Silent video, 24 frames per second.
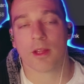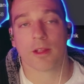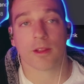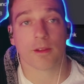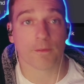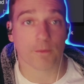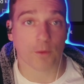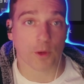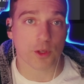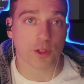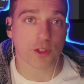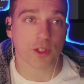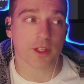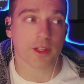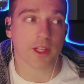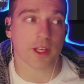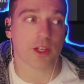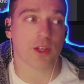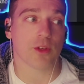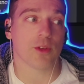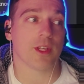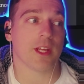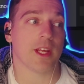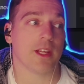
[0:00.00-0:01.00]
The first thing that
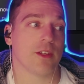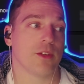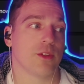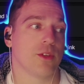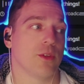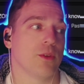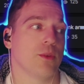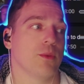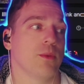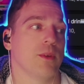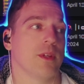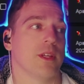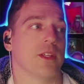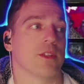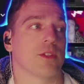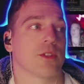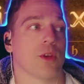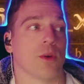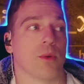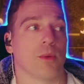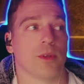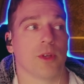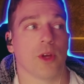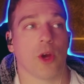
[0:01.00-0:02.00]
you need to do is
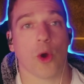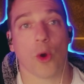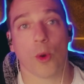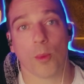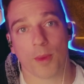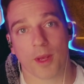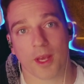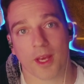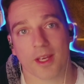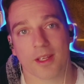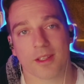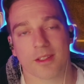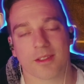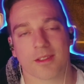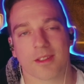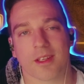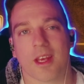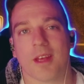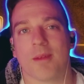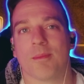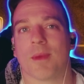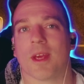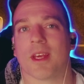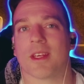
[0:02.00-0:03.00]
go into OBS
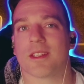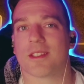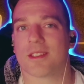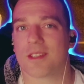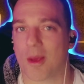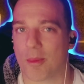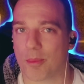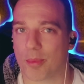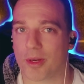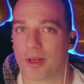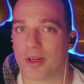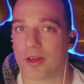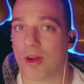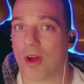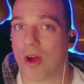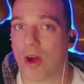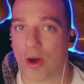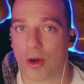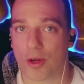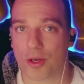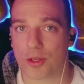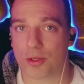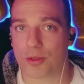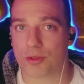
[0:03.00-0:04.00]
and make separate
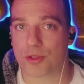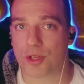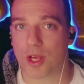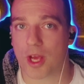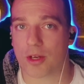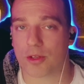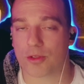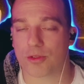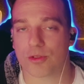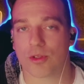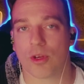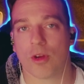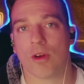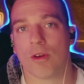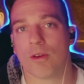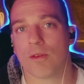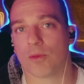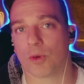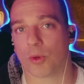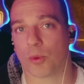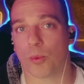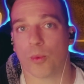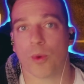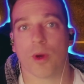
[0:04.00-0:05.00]
audio channels
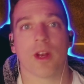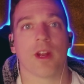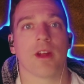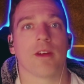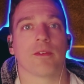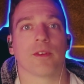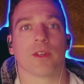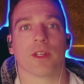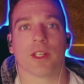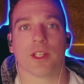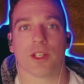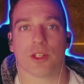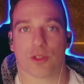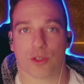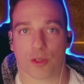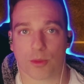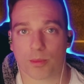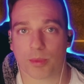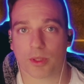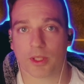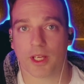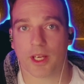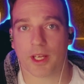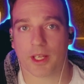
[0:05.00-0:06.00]
for whatever it is you're
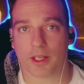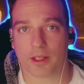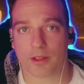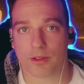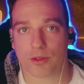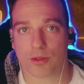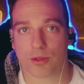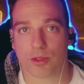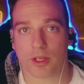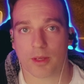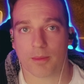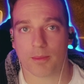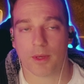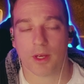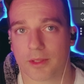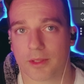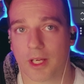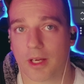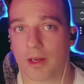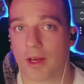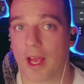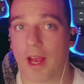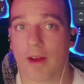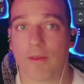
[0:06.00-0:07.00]
playing on stream.
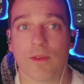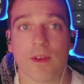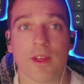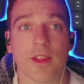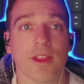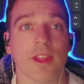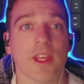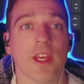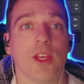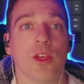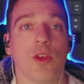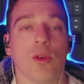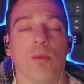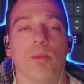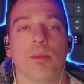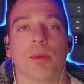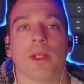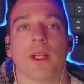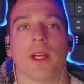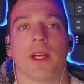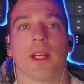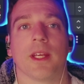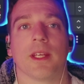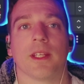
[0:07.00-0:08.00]
Now, everything you
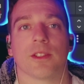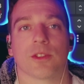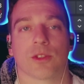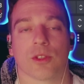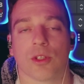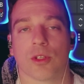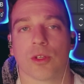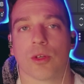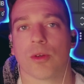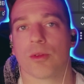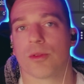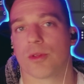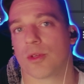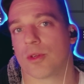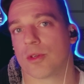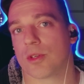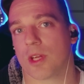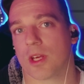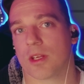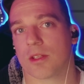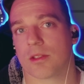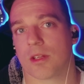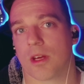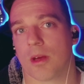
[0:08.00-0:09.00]
play is going to go through your
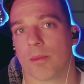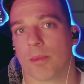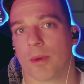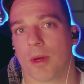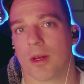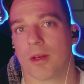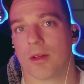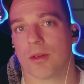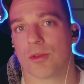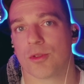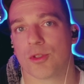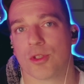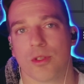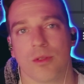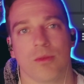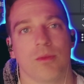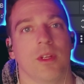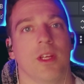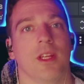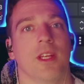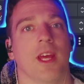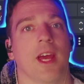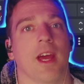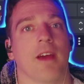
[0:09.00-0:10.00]
desktop audio, so you
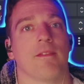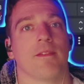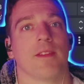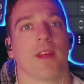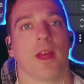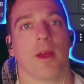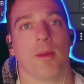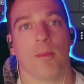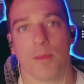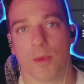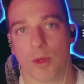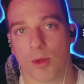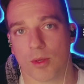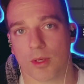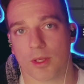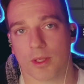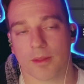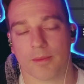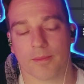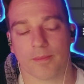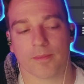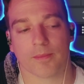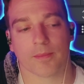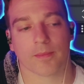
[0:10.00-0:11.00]
need to have that muted.